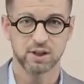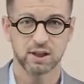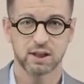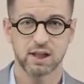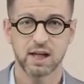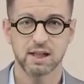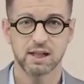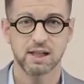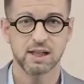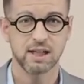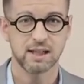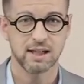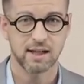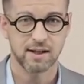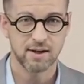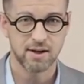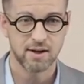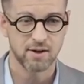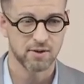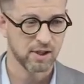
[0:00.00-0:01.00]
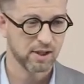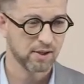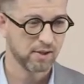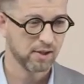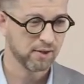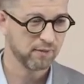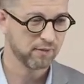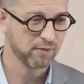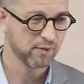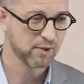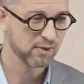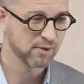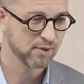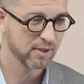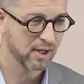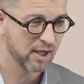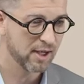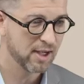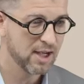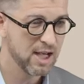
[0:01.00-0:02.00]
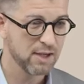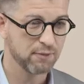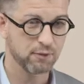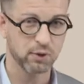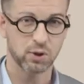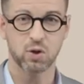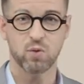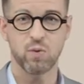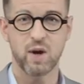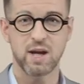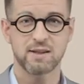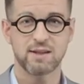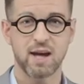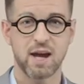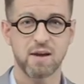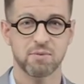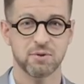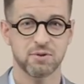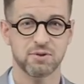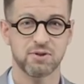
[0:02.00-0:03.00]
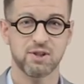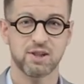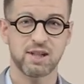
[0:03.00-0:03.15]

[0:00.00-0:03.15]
You kind of need to know if you're uh, if you're going to wait tables.